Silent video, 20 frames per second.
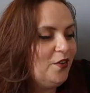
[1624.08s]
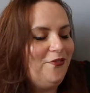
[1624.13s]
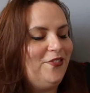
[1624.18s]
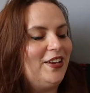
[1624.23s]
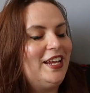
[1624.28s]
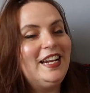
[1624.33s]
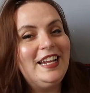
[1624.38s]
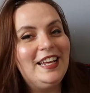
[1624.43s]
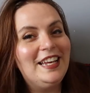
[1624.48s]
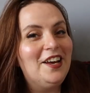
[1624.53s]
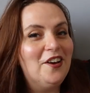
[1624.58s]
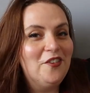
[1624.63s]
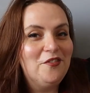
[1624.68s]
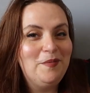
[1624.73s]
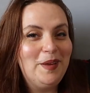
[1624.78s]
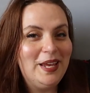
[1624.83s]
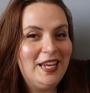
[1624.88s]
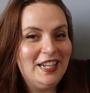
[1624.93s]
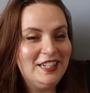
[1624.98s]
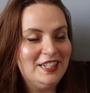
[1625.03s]
feeling of
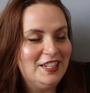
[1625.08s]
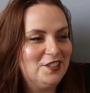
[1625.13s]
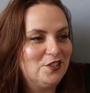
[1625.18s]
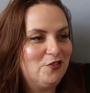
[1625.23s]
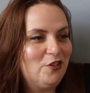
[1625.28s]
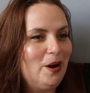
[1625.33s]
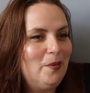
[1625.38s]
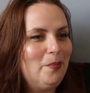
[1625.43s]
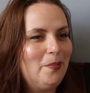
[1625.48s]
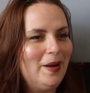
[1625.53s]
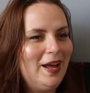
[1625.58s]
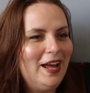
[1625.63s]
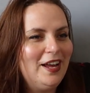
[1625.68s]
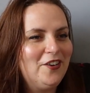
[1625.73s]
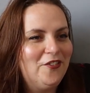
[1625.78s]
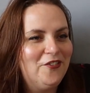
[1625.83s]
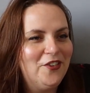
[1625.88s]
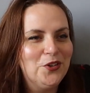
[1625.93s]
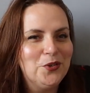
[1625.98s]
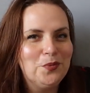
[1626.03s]
making this grab
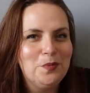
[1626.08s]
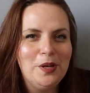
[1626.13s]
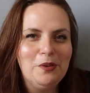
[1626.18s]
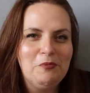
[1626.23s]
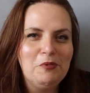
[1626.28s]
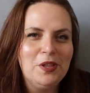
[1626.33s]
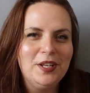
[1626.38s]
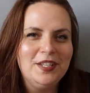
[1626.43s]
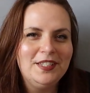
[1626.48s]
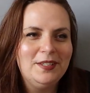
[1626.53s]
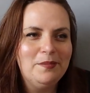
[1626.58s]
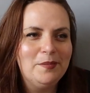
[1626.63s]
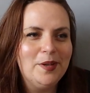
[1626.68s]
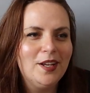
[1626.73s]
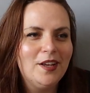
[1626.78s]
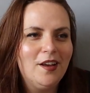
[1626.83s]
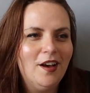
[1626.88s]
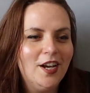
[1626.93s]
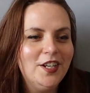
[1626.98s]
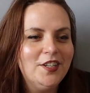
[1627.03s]
bag filled me with a
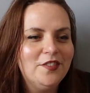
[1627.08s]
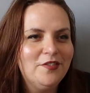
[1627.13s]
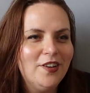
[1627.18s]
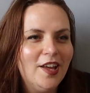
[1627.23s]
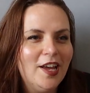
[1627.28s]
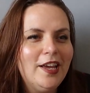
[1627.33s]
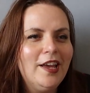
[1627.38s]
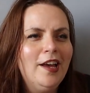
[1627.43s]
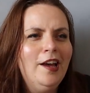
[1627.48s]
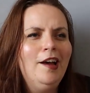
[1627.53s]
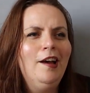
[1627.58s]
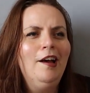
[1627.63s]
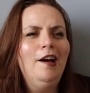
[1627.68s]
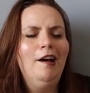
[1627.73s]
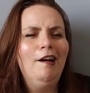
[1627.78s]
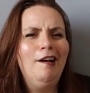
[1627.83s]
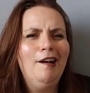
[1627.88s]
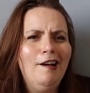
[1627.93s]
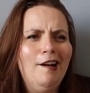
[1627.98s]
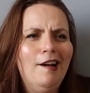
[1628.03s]
similar kind of like,
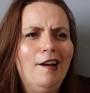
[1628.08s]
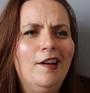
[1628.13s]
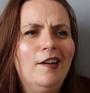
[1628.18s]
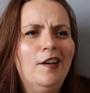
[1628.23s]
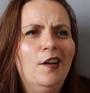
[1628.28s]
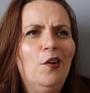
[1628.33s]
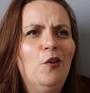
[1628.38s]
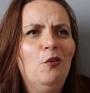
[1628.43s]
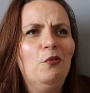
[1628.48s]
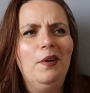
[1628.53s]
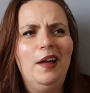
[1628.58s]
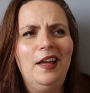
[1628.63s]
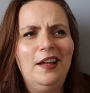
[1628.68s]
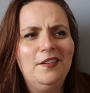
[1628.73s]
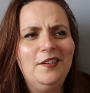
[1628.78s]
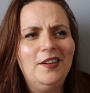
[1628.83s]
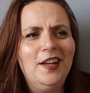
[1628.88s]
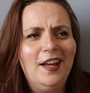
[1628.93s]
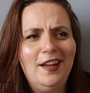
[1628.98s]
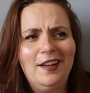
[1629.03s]
huh,
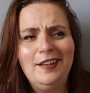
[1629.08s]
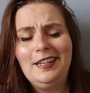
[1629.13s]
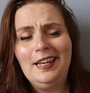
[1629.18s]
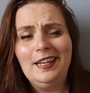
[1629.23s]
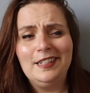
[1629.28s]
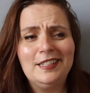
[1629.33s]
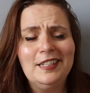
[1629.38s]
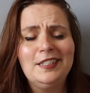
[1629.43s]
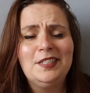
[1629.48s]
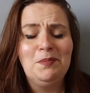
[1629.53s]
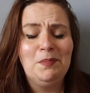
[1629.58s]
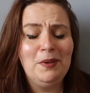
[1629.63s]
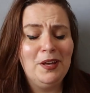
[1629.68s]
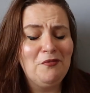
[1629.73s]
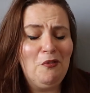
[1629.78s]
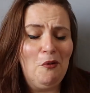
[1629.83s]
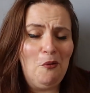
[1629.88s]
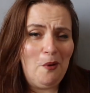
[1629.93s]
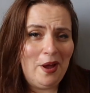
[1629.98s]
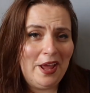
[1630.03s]
well, I guess that's a bit
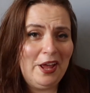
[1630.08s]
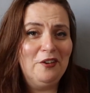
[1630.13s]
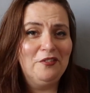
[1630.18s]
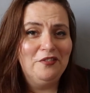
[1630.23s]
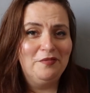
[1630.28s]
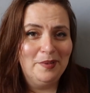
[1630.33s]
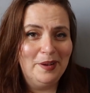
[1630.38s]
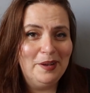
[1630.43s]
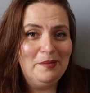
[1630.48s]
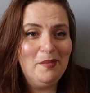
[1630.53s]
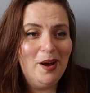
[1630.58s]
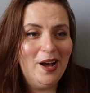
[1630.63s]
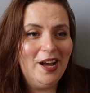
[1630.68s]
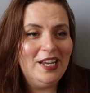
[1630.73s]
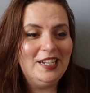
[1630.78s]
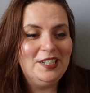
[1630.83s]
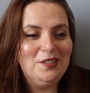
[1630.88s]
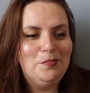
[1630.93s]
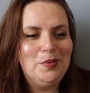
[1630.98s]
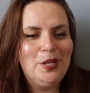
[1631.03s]
of a weight off my
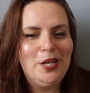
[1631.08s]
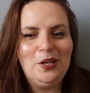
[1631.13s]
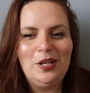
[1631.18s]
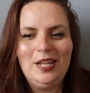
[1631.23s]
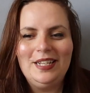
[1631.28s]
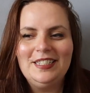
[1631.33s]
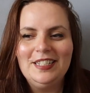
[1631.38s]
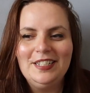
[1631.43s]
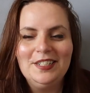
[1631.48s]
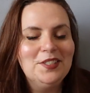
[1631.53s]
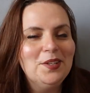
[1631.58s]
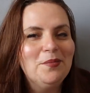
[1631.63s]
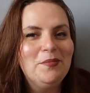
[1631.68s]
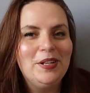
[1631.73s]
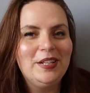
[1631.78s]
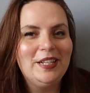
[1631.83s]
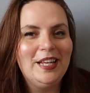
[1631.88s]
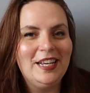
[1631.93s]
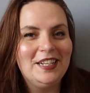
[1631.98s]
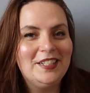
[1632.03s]
mind, but it isn't
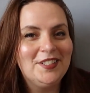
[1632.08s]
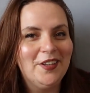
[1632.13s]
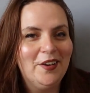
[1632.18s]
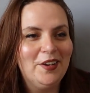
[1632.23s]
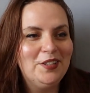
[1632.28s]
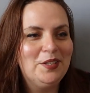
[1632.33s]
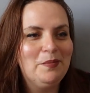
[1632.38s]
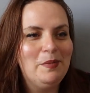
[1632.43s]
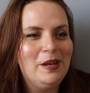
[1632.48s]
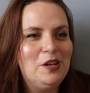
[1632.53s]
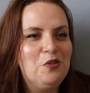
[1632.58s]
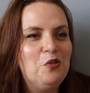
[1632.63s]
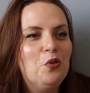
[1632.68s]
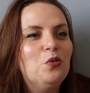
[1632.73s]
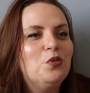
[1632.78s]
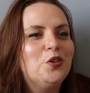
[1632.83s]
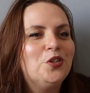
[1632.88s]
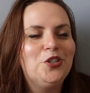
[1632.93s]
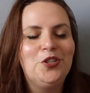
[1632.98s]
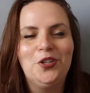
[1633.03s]
something that excites me,
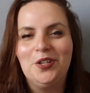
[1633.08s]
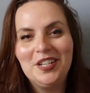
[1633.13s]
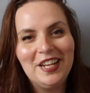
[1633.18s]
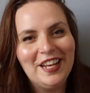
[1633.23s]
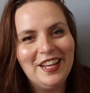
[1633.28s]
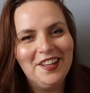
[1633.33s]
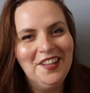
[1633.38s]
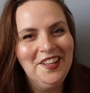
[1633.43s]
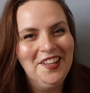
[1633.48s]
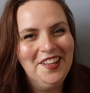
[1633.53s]
nor should it,